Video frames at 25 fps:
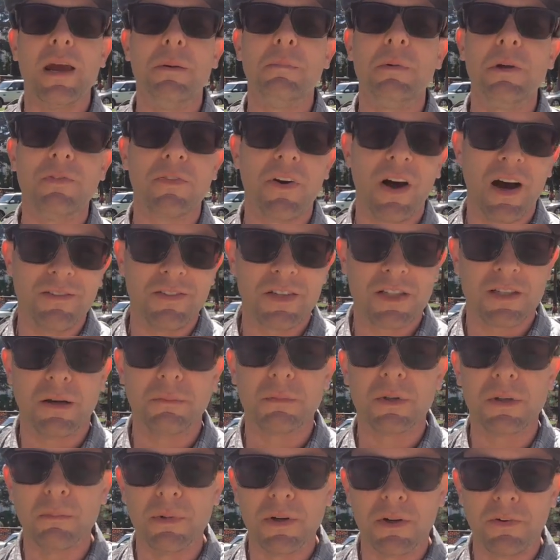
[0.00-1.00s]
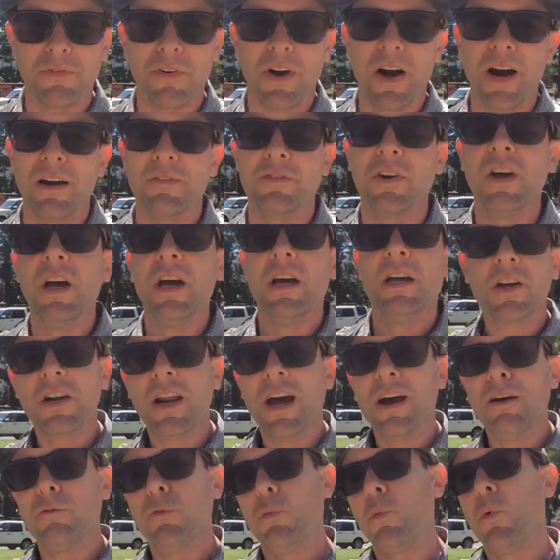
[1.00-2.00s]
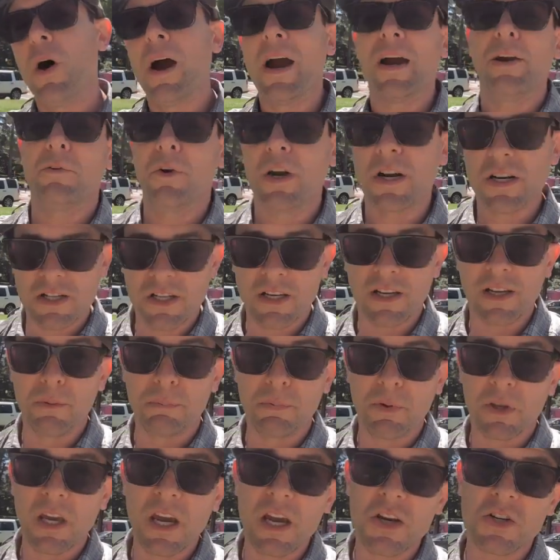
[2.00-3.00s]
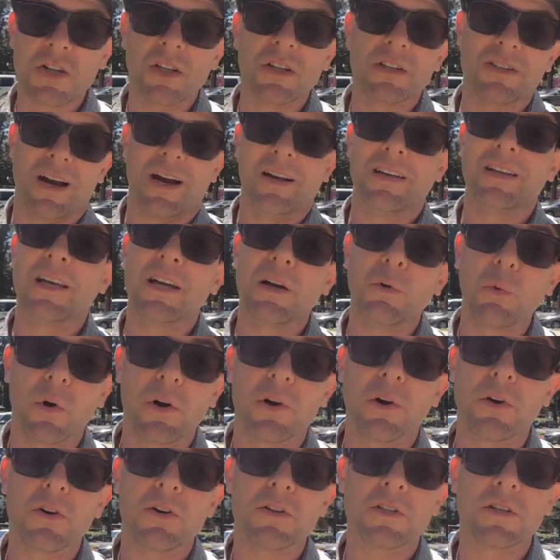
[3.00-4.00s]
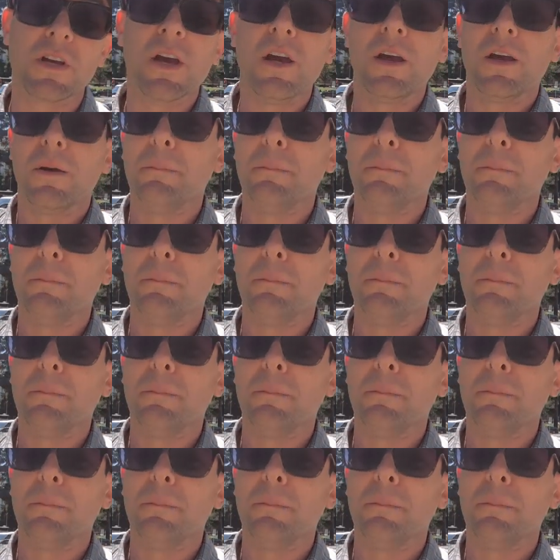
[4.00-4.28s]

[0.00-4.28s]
AB5, Assembly Bill 5. It could have wide-ranging implications on gig workers,